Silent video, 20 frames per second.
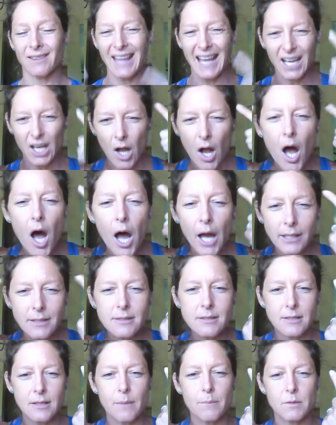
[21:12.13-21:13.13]
That
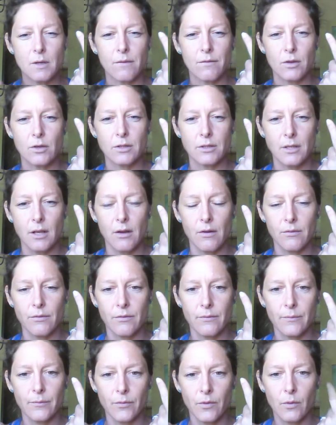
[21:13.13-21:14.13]
concept of yourself,
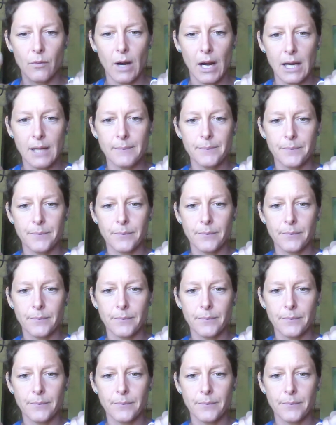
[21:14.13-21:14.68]
right?